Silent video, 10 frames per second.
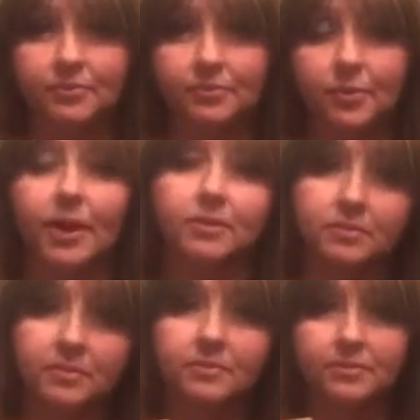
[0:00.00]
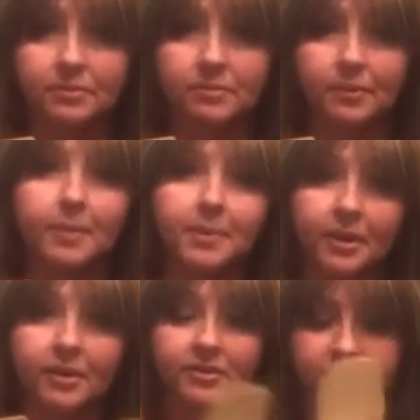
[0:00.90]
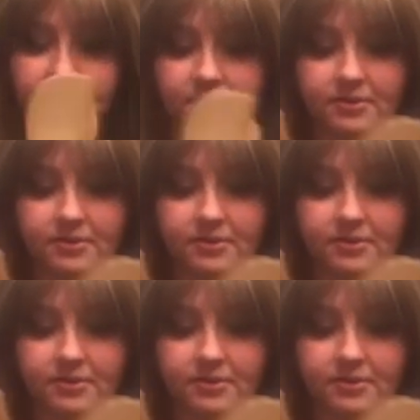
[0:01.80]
Well, my parents, you know,